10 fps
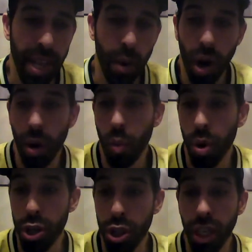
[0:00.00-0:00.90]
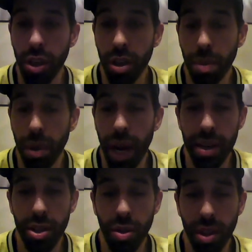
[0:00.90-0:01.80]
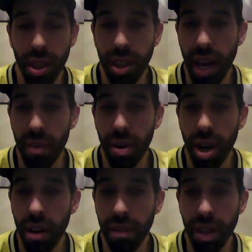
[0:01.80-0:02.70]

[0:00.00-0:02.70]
I wish they could, but I just don't think they have enough,